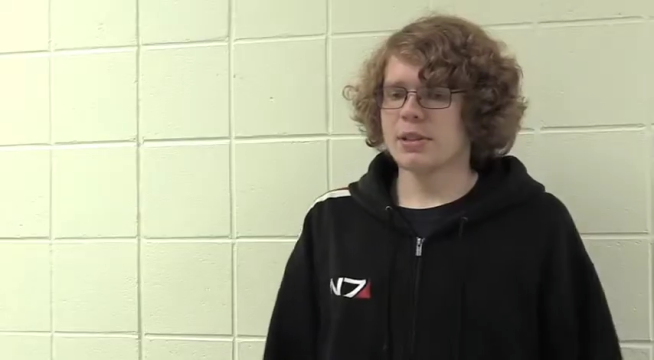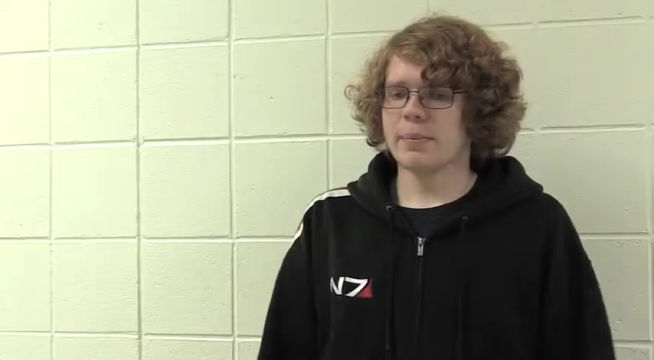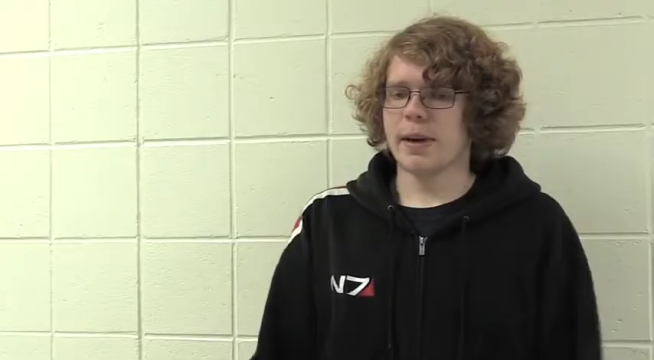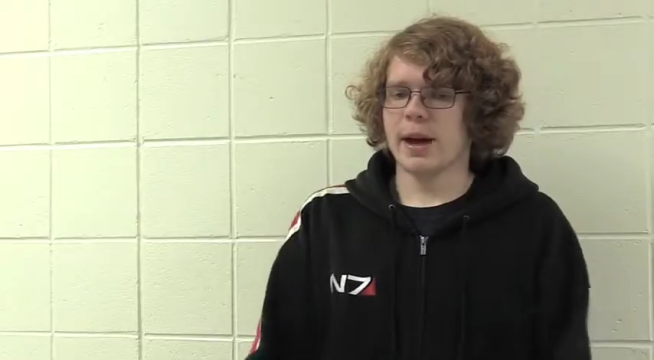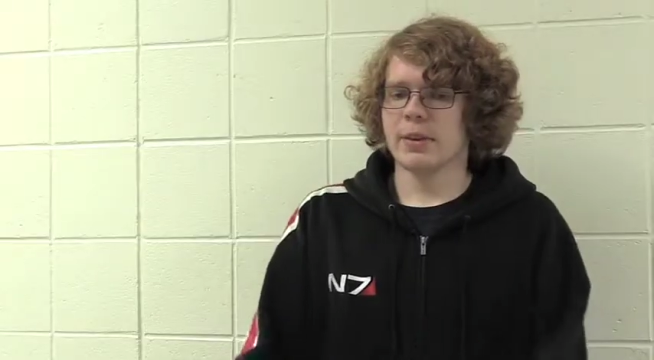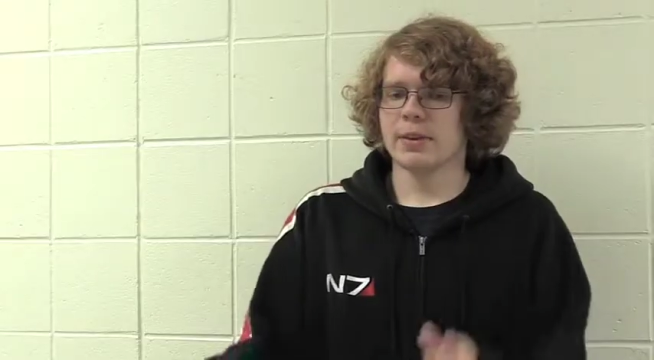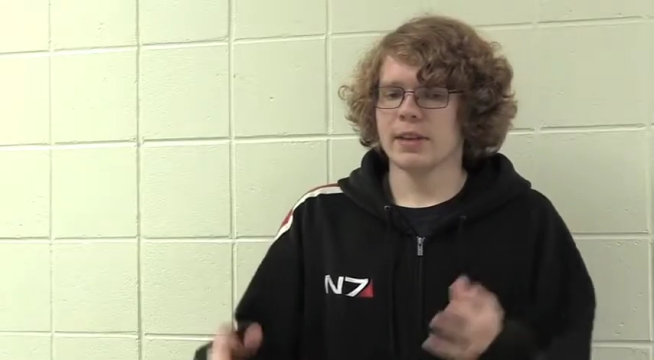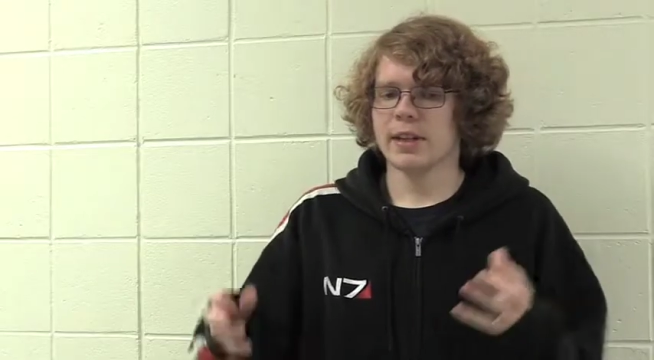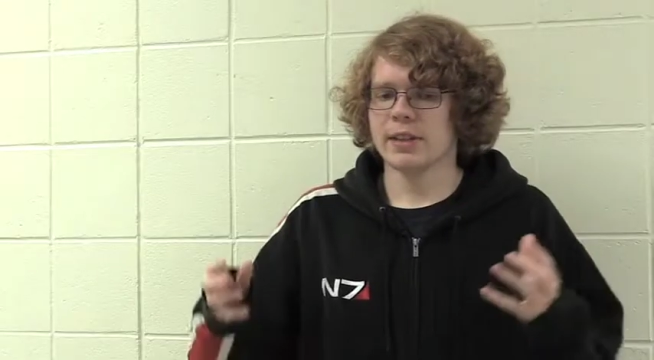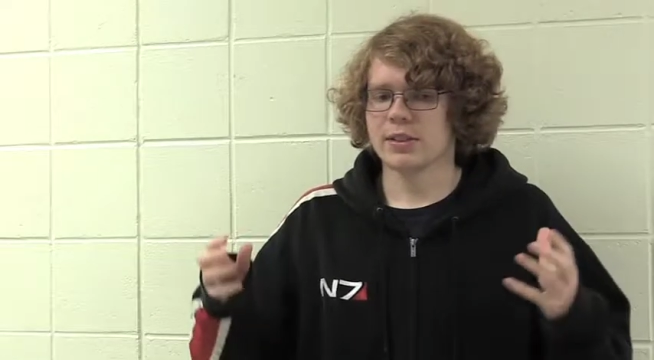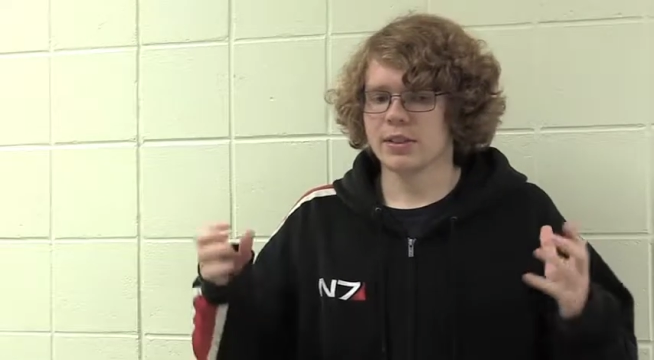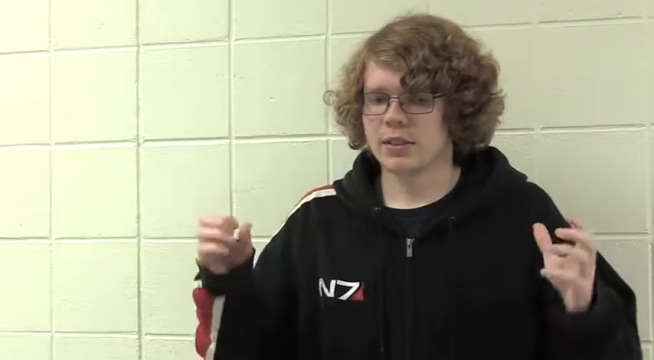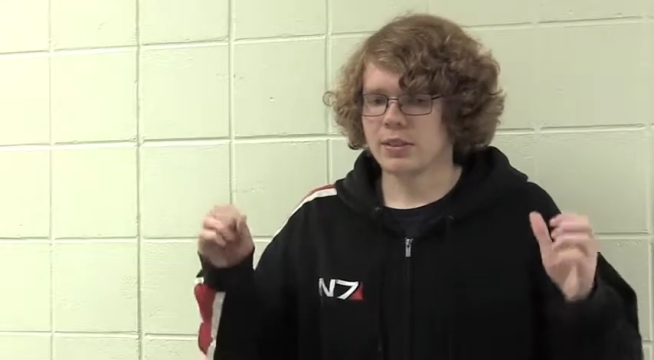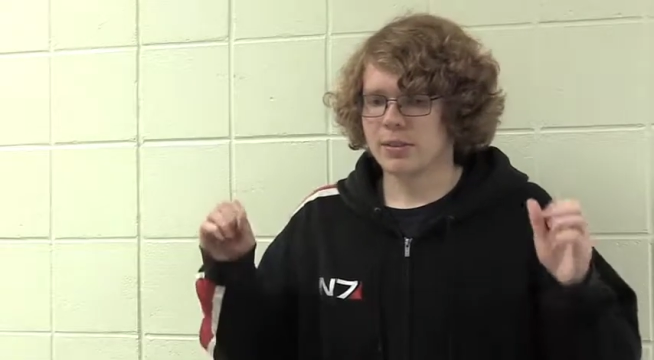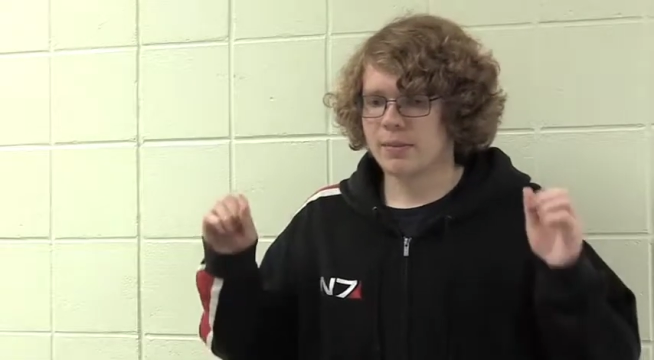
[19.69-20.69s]
is about
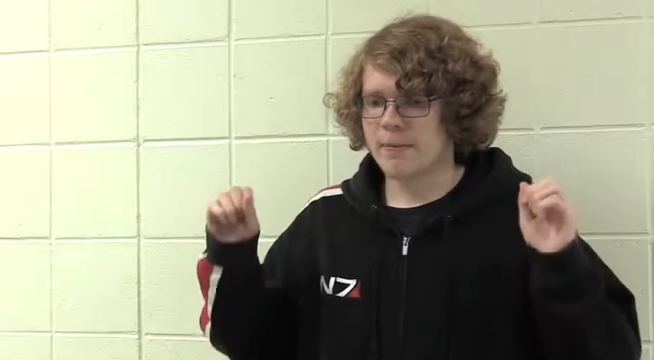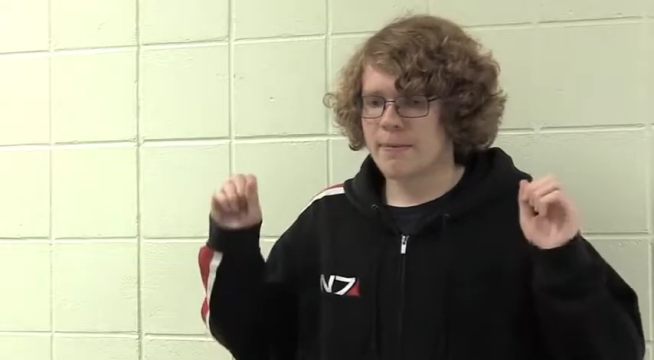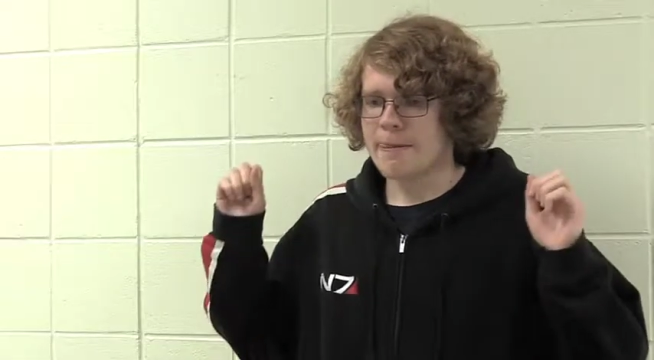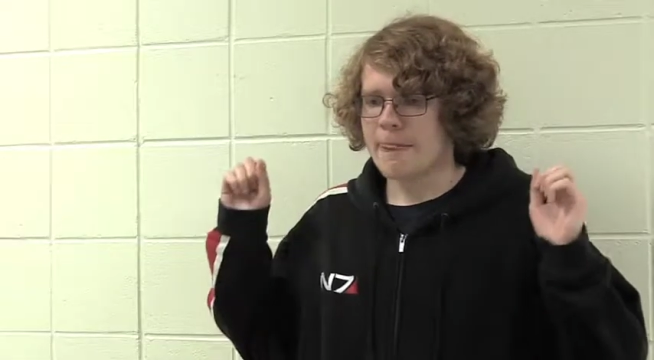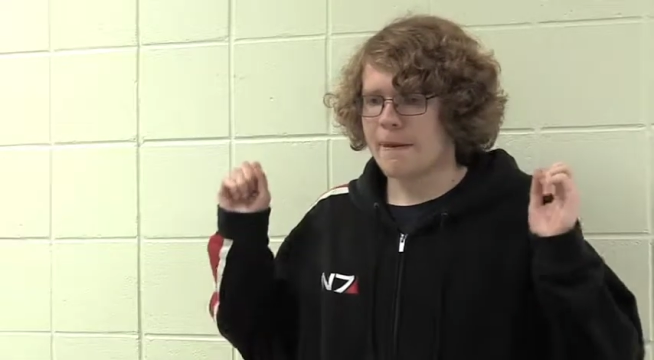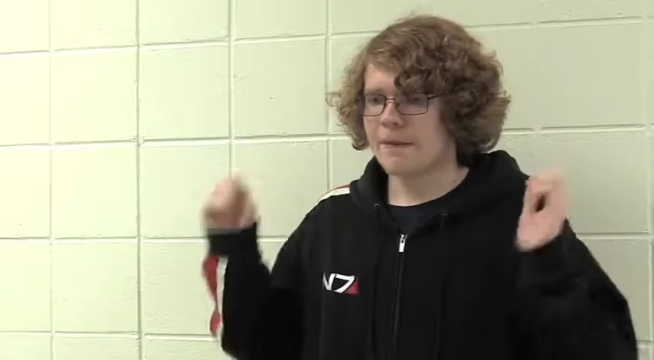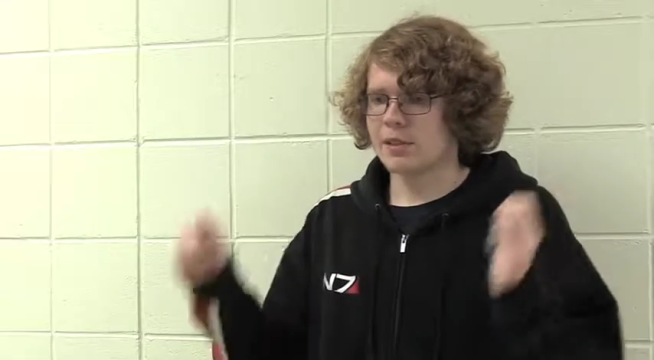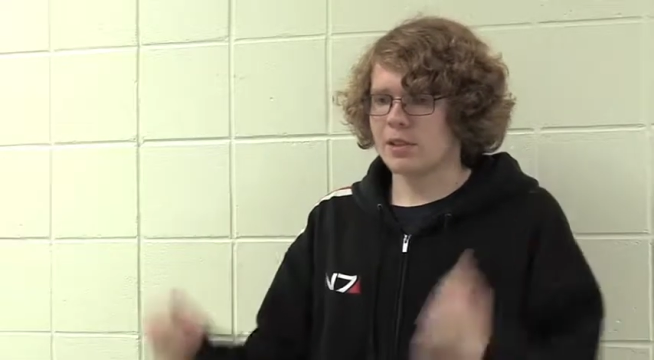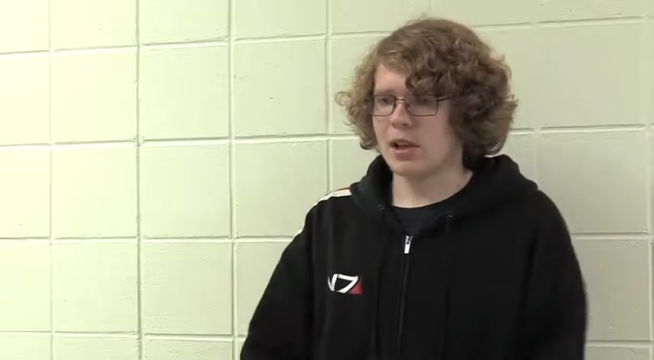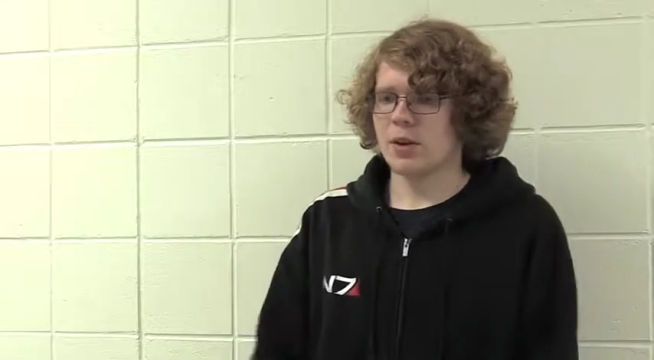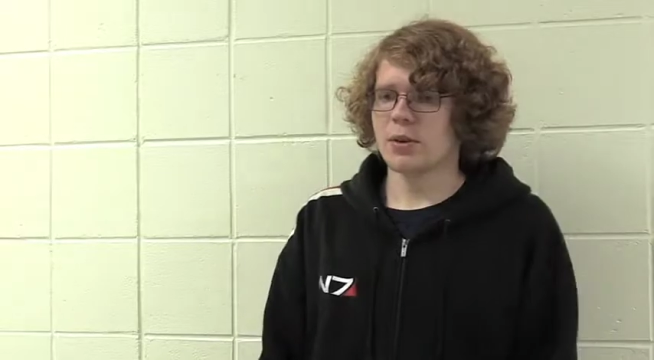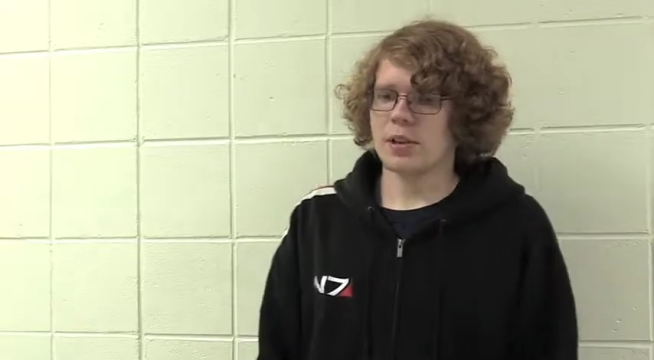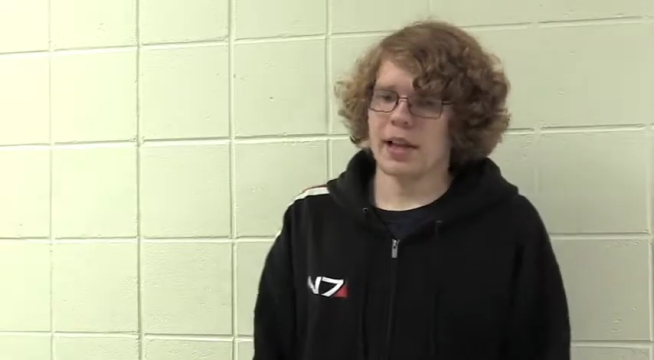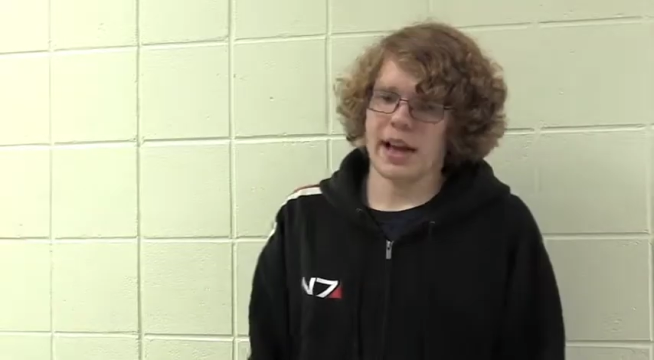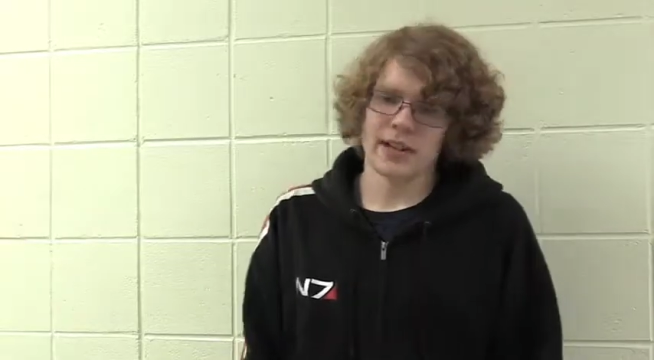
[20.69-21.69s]
this
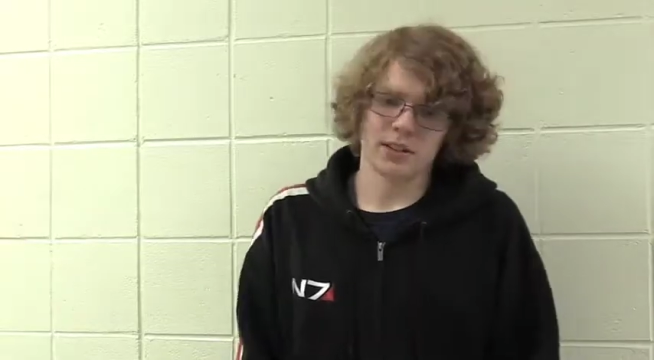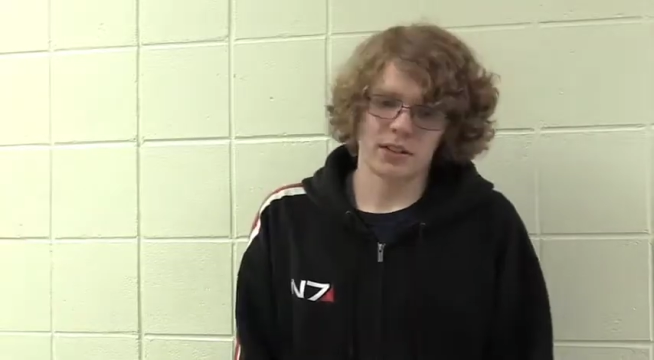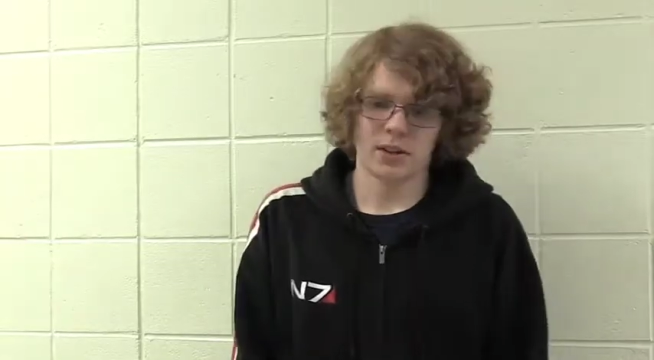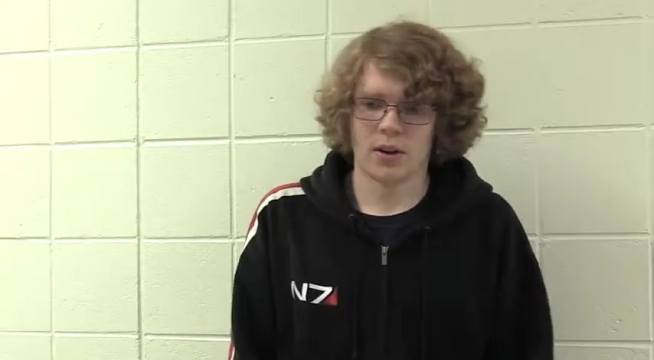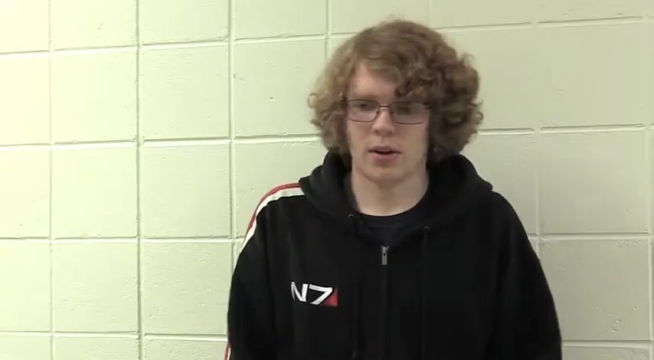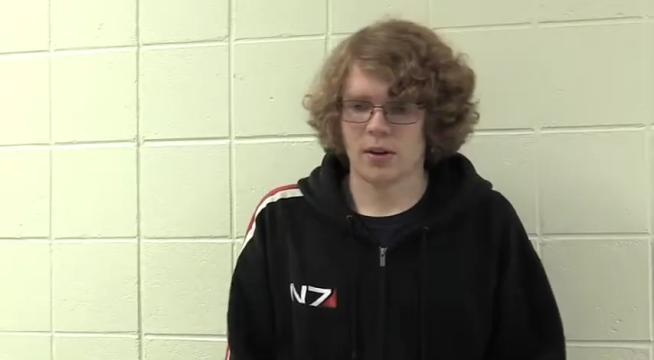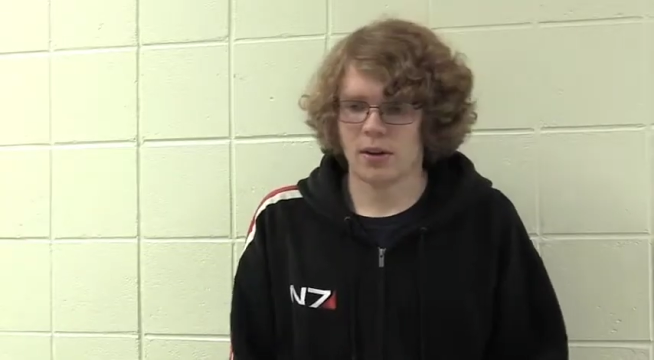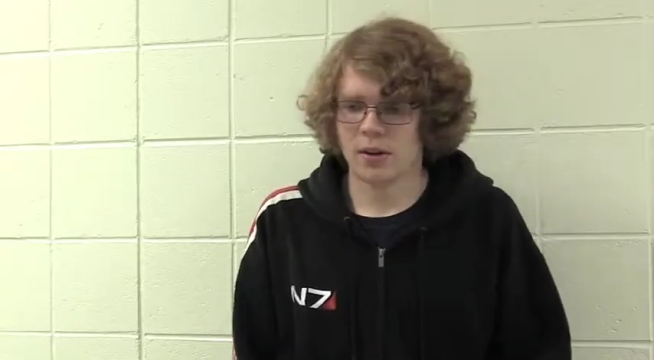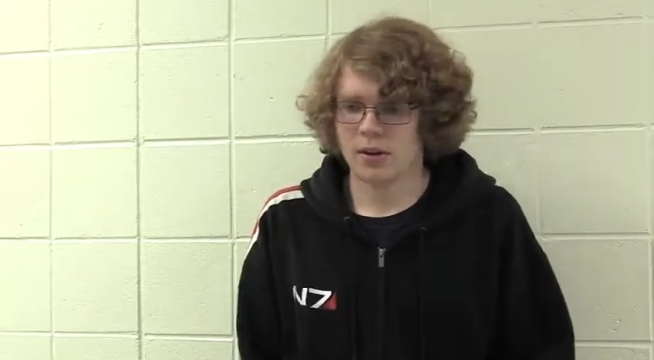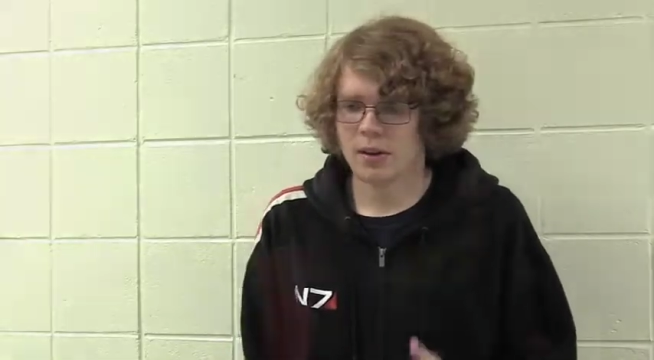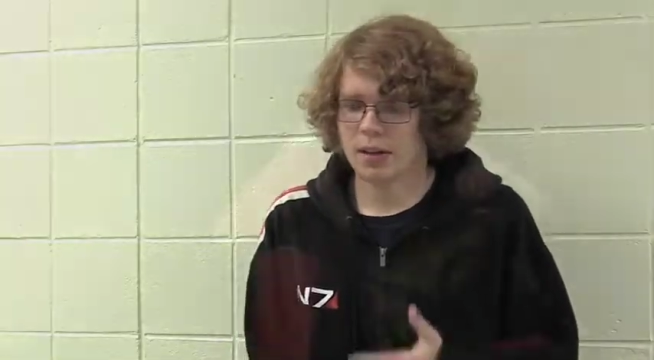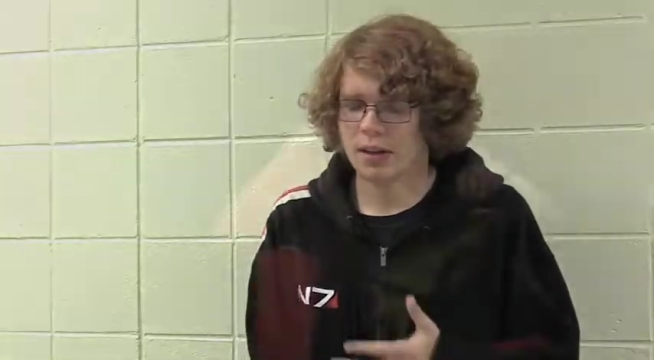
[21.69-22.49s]
low-class girl,